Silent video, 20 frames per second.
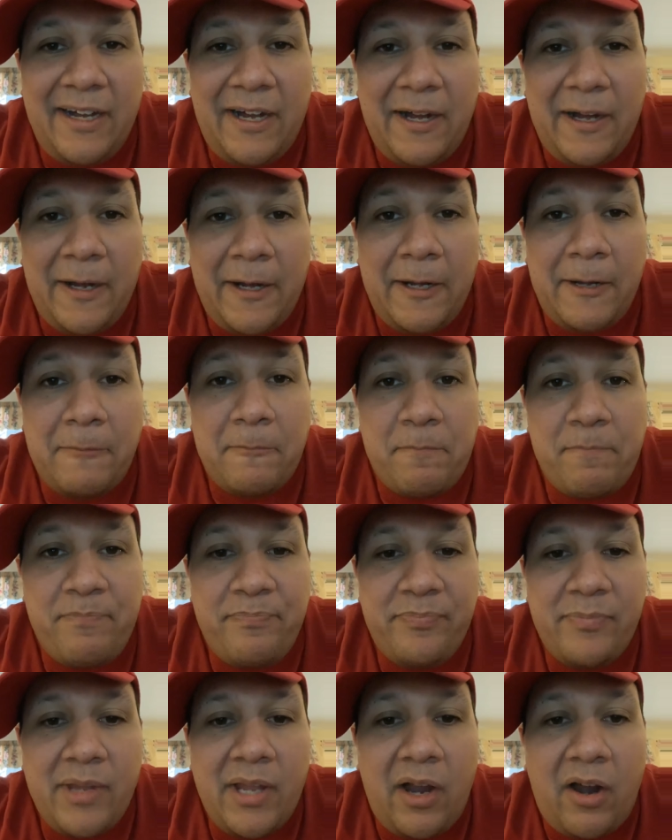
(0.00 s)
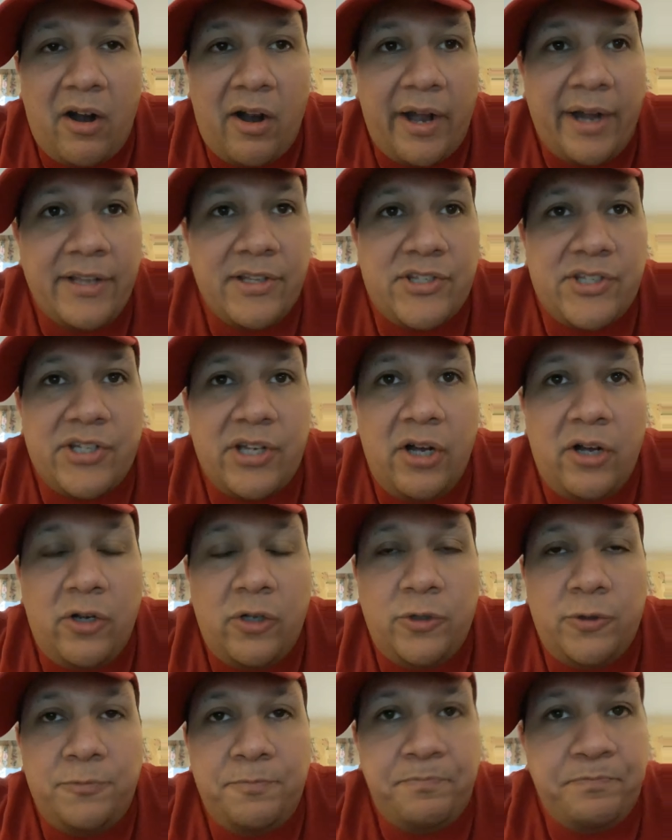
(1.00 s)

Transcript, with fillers: Um, all right, so